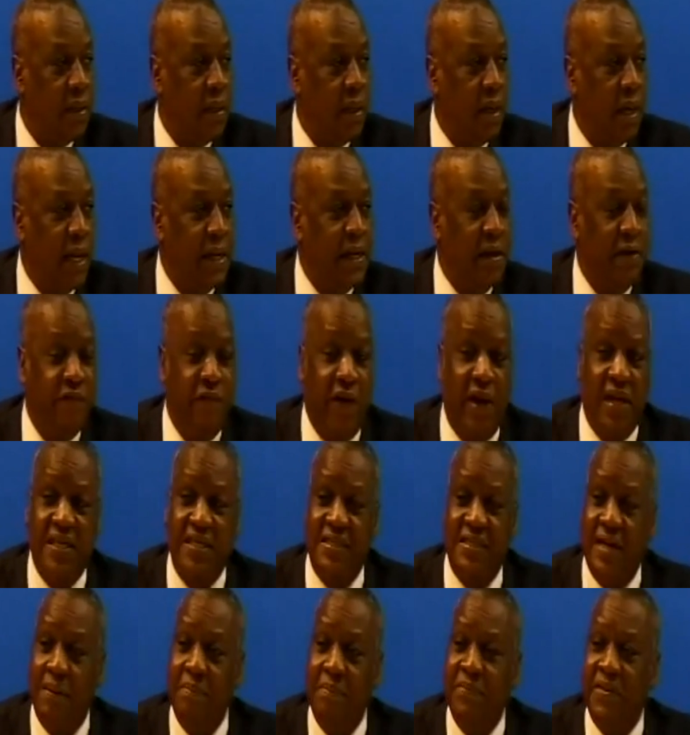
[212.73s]
And in fact,
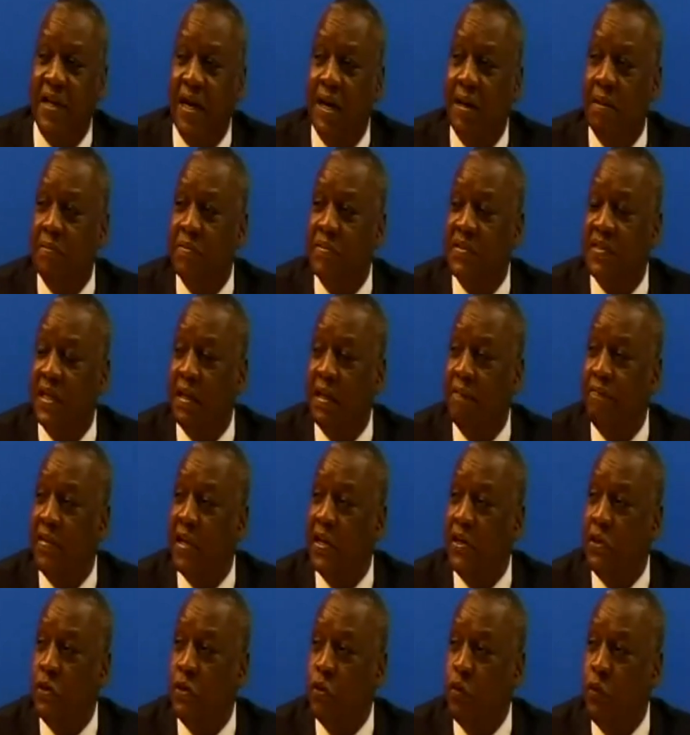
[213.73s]
sometimes if they
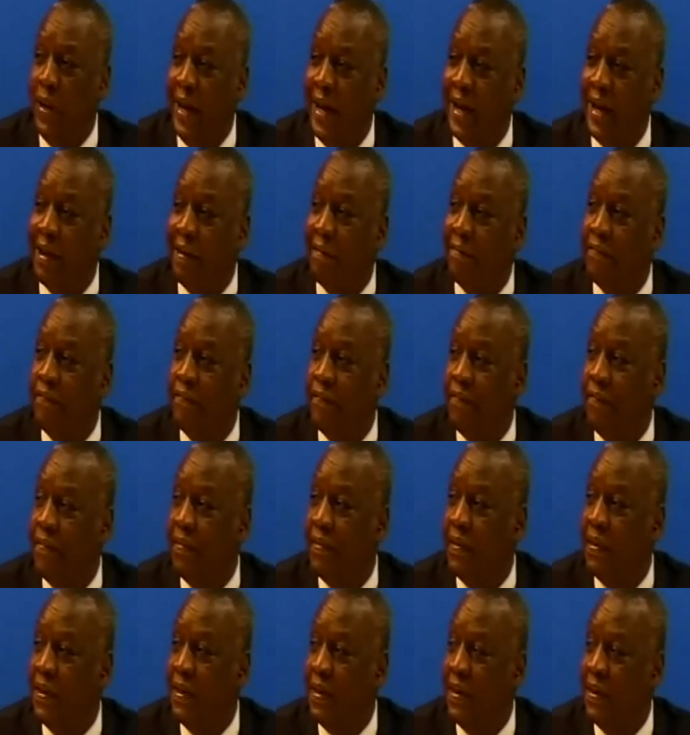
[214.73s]
do have,
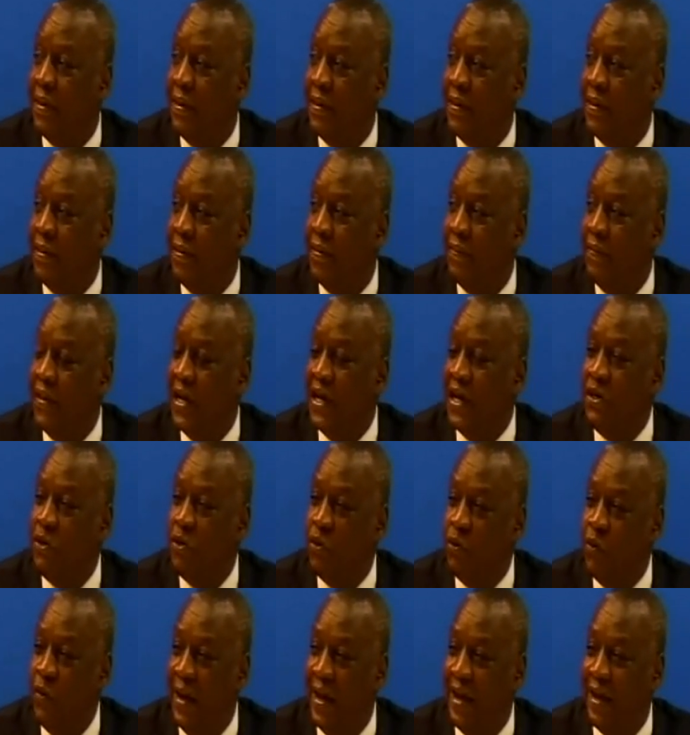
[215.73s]
they
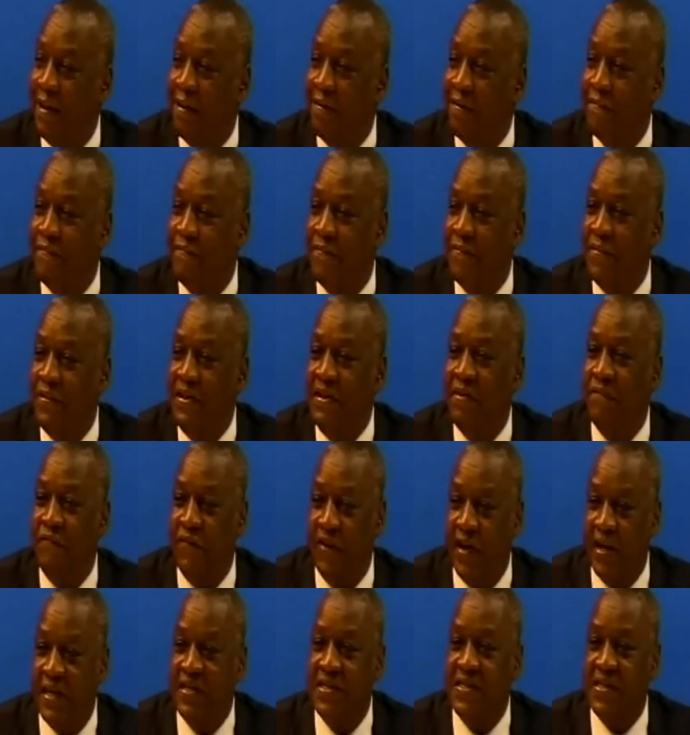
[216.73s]
do have
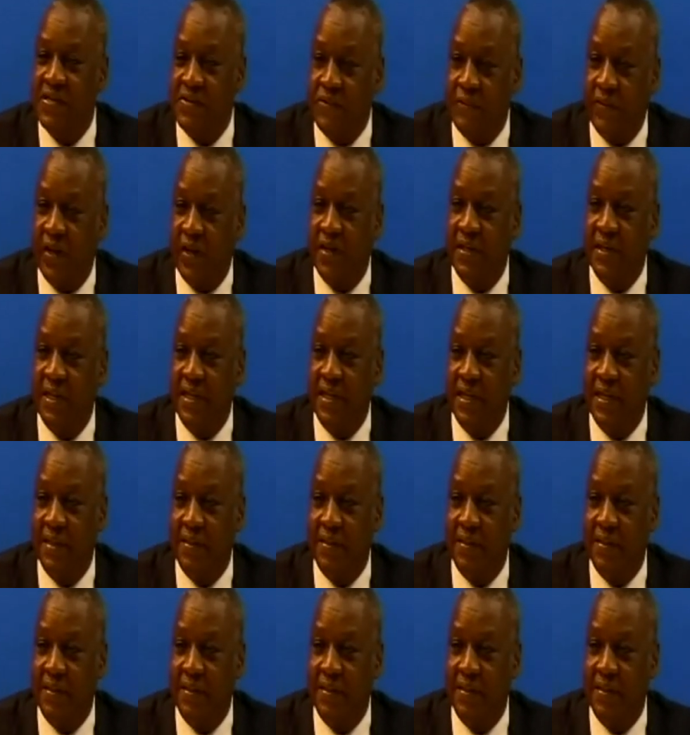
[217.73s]
defense strategy.